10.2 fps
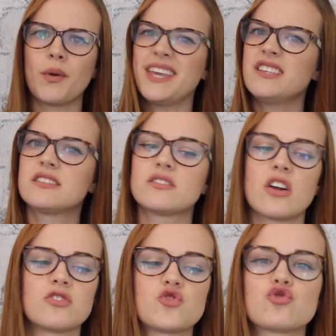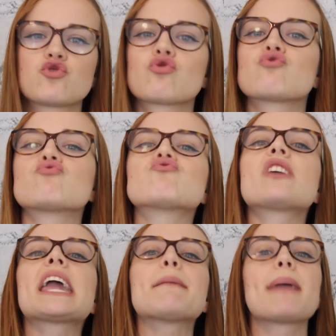he starts
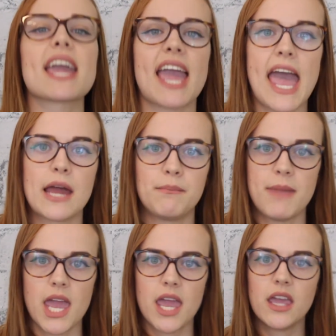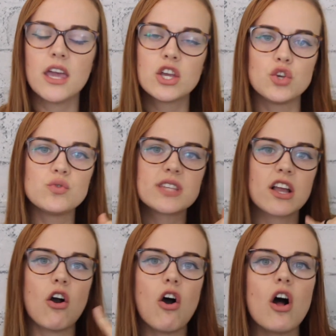screaming at me,
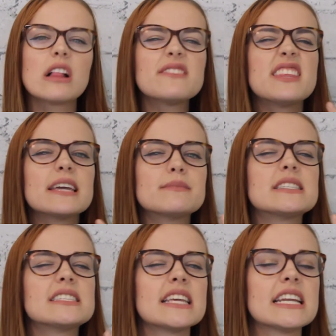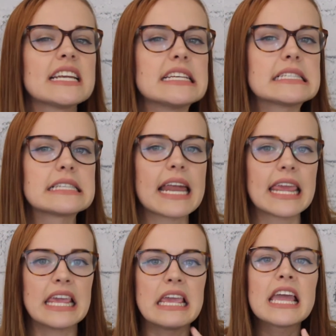using all of the obscenities that
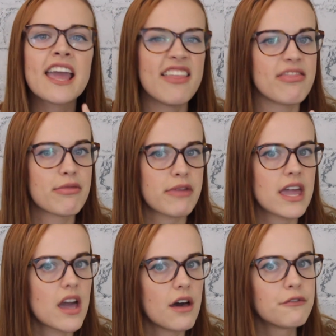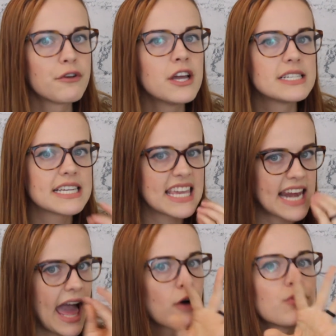he can think of to
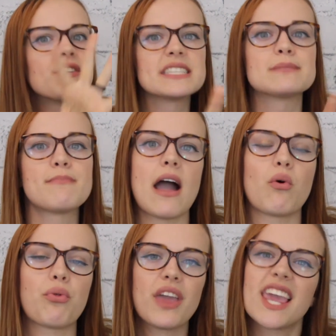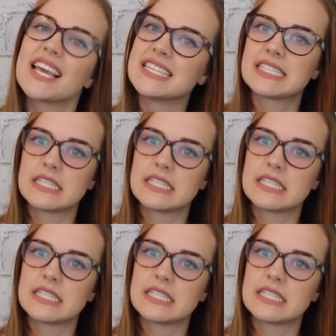get out of his mouth. He is